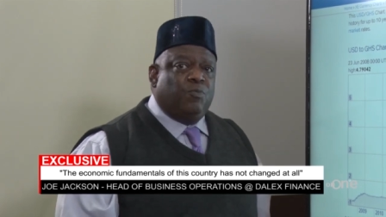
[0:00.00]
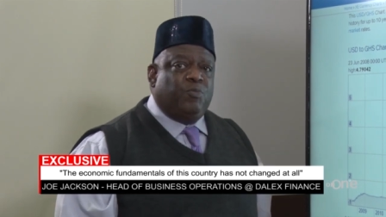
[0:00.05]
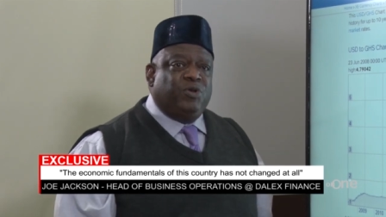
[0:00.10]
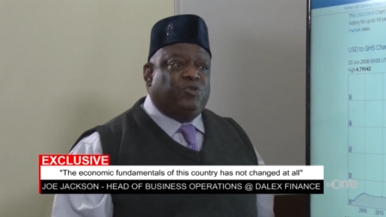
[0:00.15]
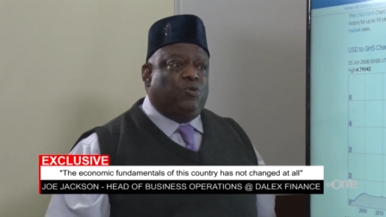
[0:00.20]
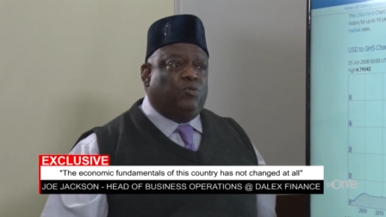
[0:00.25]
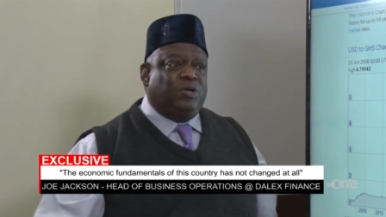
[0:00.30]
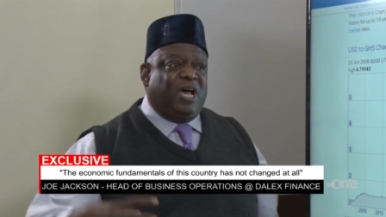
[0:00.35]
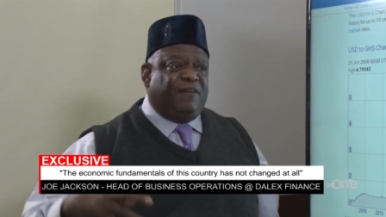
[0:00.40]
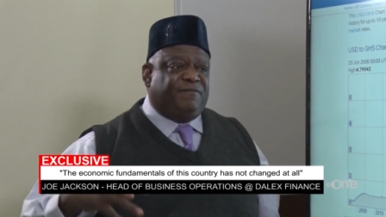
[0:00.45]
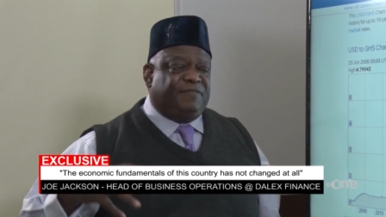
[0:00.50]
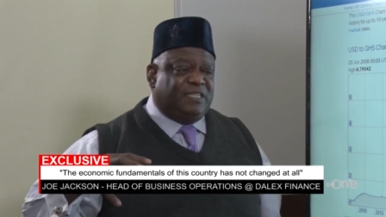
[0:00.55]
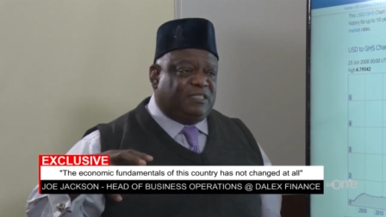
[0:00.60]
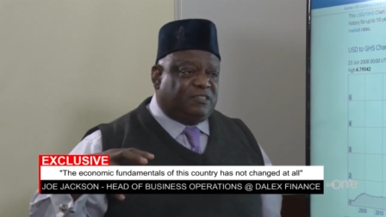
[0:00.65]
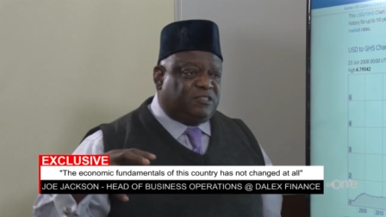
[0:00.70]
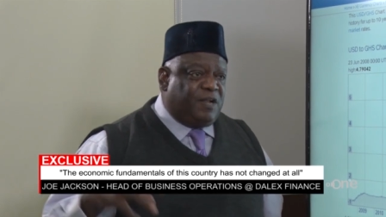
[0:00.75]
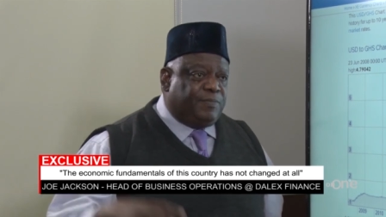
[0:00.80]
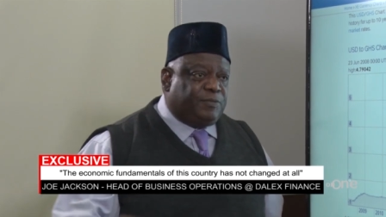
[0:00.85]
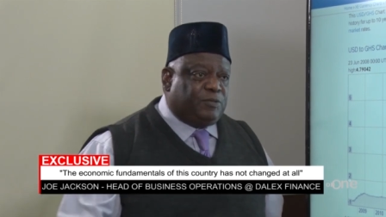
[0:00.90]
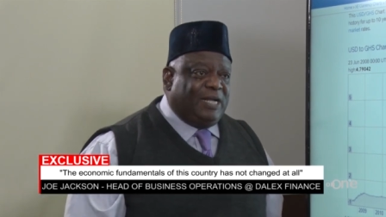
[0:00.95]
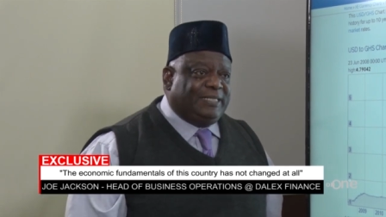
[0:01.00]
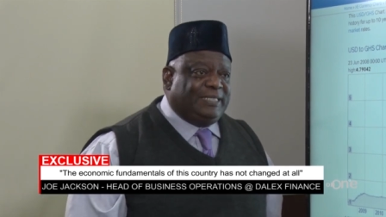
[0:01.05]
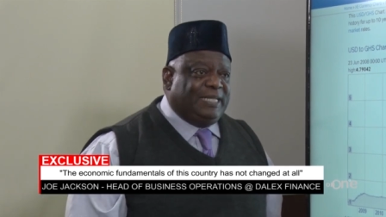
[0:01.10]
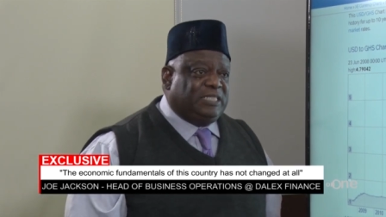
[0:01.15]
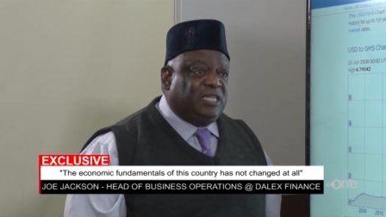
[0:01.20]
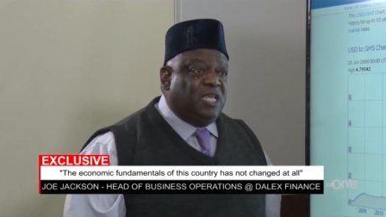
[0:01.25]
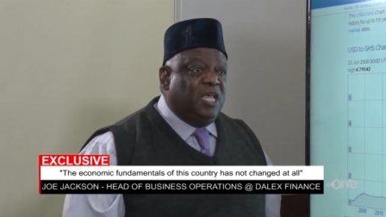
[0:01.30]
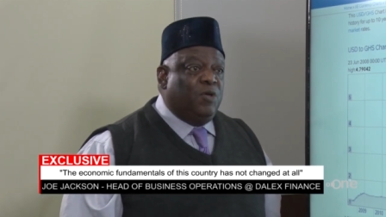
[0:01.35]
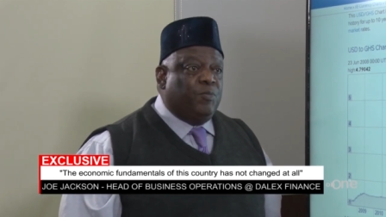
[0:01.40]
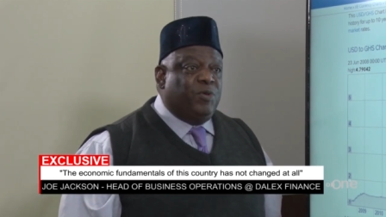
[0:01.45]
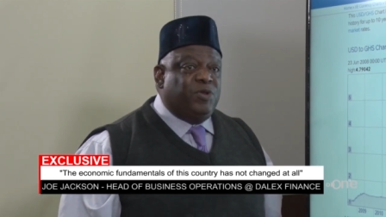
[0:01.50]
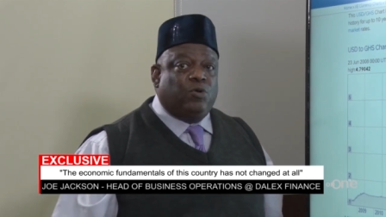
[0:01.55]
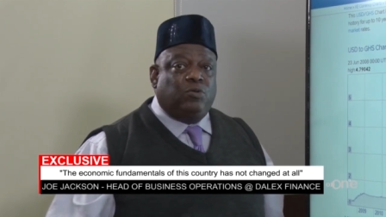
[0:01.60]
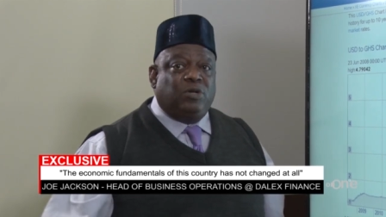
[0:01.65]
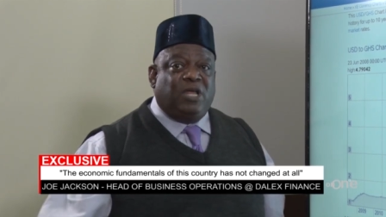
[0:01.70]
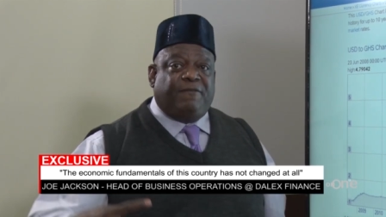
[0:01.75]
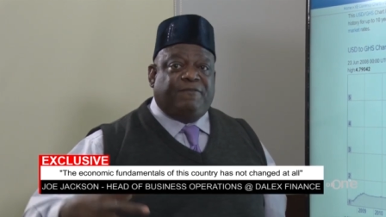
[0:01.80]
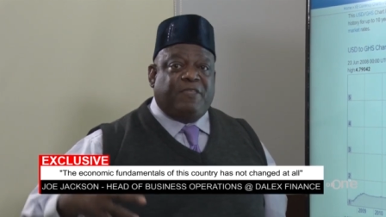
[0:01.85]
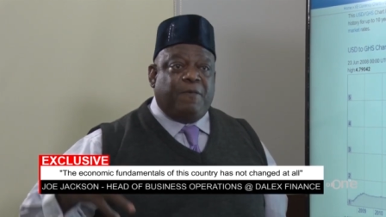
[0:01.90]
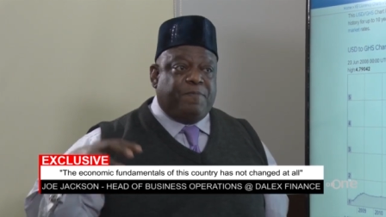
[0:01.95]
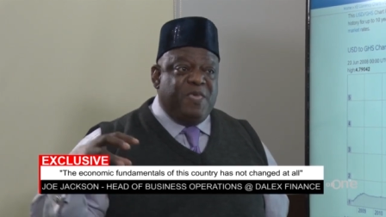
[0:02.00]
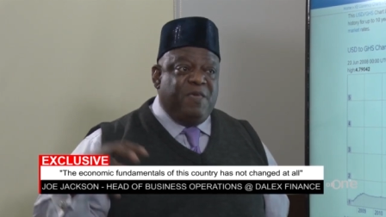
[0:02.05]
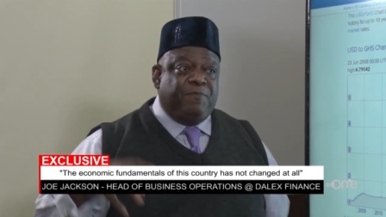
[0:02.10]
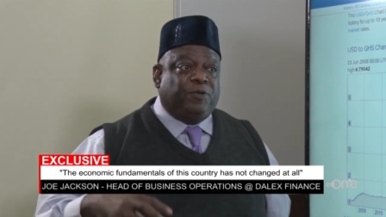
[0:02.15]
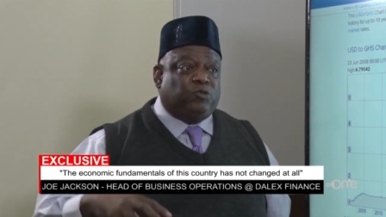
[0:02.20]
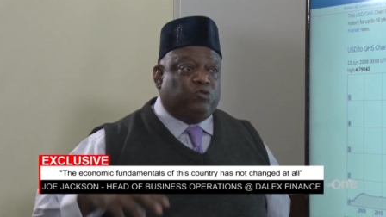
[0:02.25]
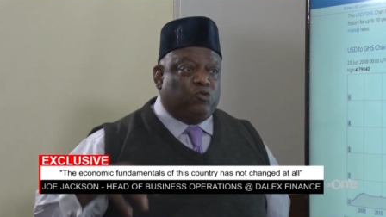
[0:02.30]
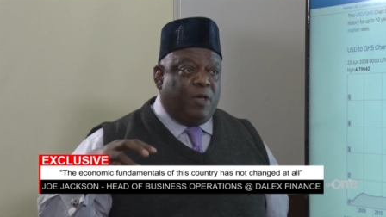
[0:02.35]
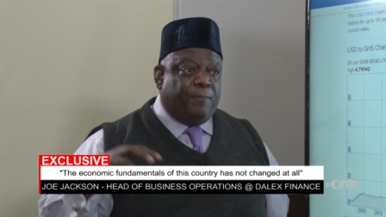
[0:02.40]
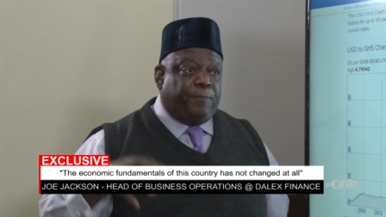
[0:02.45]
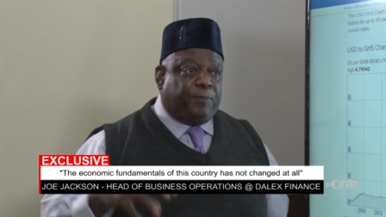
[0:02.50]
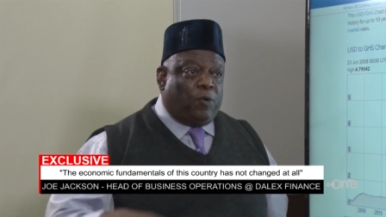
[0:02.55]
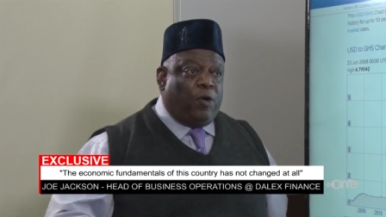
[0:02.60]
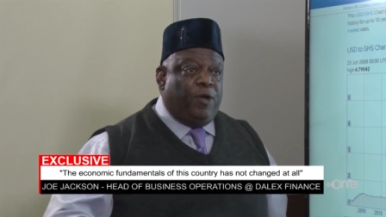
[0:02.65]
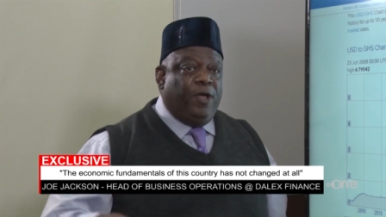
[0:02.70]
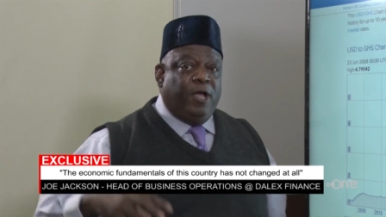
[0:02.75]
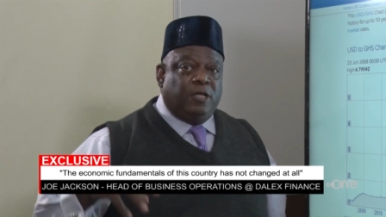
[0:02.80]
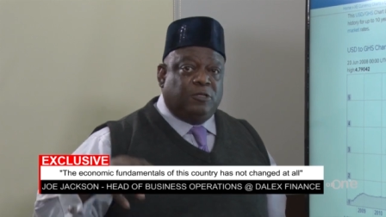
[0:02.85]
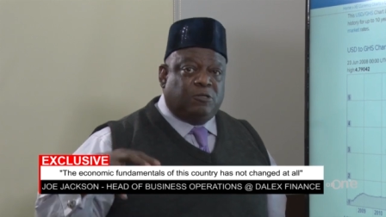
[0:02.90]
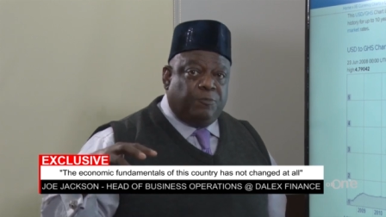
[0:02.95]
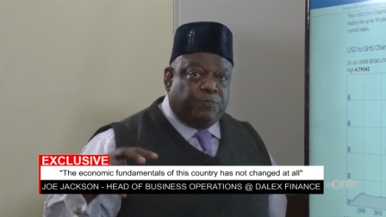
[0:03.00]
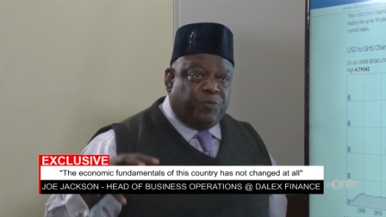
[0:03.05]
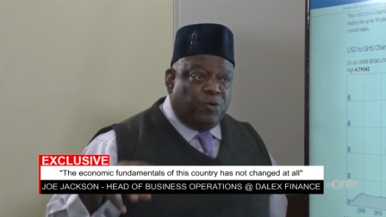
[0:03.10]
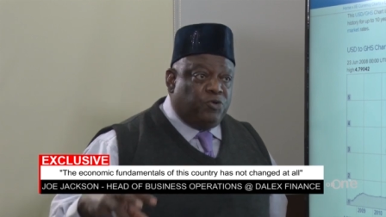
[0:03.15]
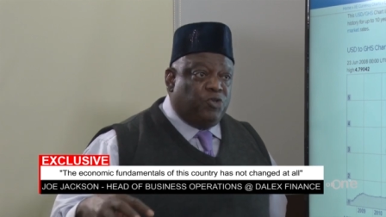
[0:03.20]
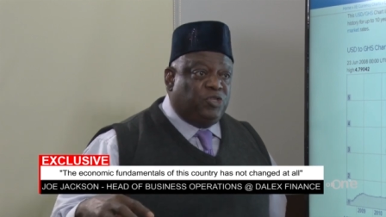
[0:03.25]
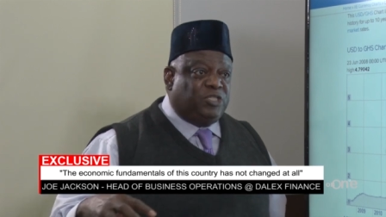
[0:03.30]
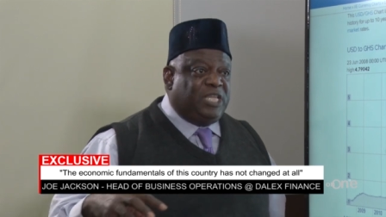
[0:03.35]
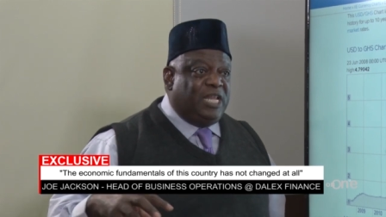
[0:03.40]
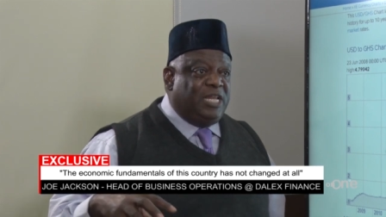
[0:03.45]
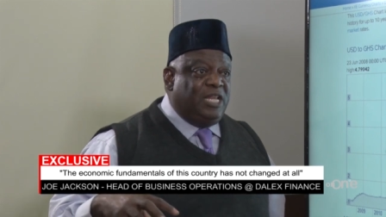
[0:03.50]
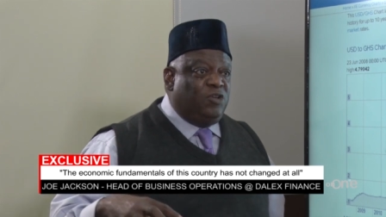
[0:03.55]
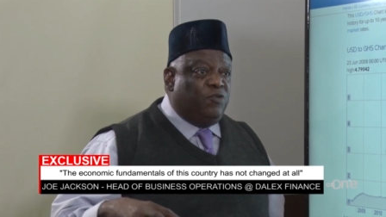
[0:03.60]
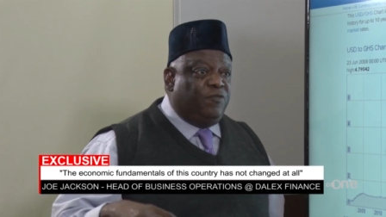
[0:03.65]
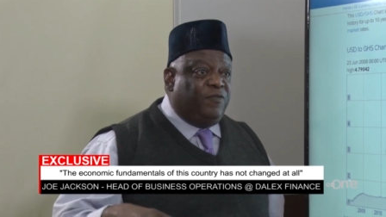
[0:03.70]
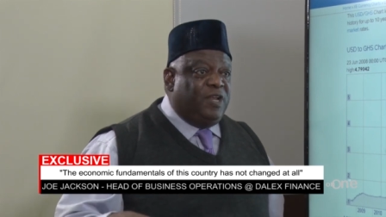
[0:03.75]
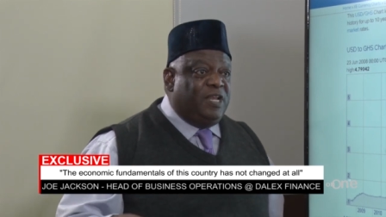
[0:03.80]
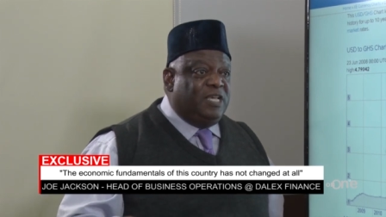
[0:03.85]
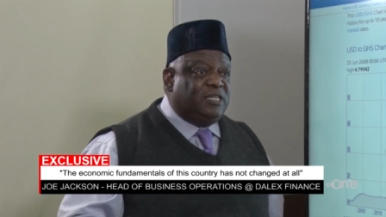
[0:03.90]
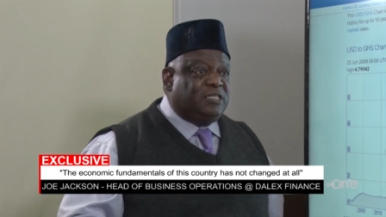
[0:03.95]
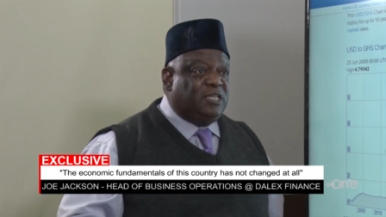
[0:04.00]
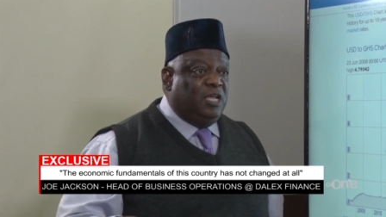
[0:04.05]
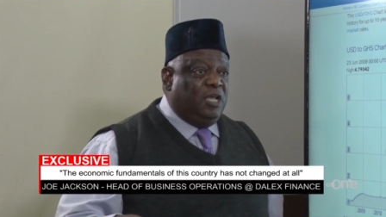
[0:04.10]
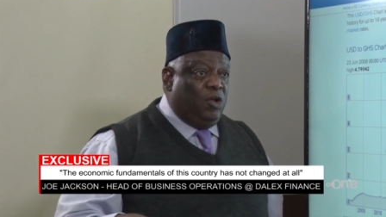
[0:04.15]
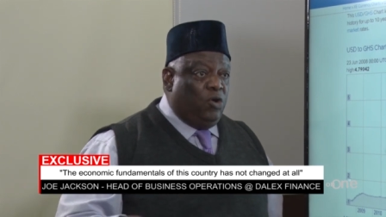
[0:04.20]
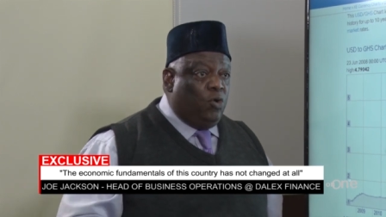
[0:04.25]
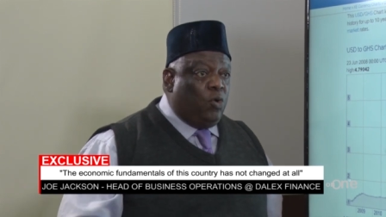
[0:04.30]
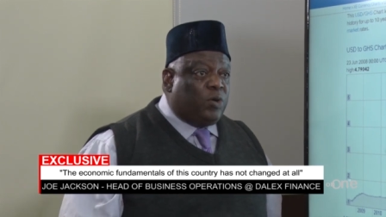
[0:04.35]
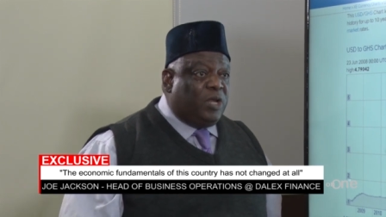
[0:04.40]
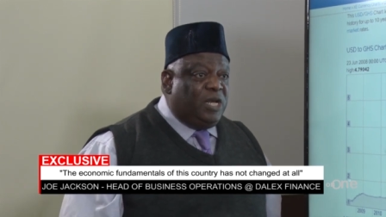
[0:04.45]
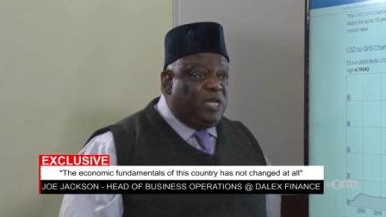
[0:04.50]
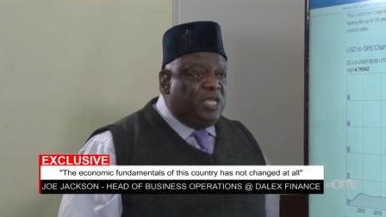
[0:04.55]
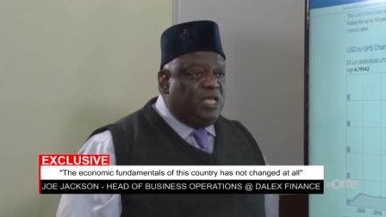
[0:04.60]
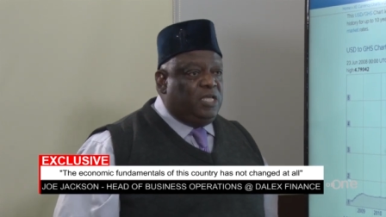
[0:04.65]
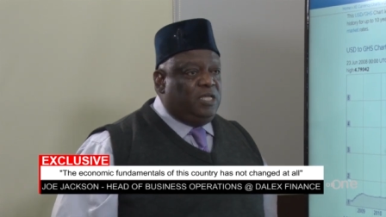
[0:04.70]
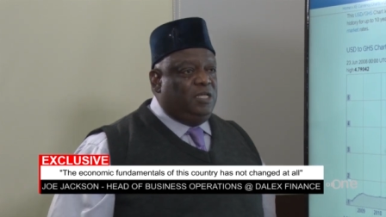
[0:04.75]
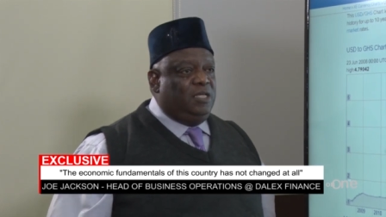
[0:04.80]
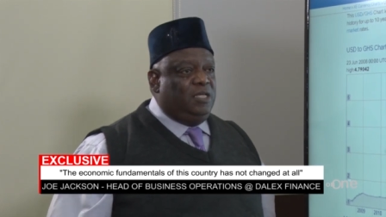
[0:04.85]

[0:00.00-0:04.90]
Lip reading: we don't have the scriptwriters, we don't have the people to employ to produce telenovelas locally?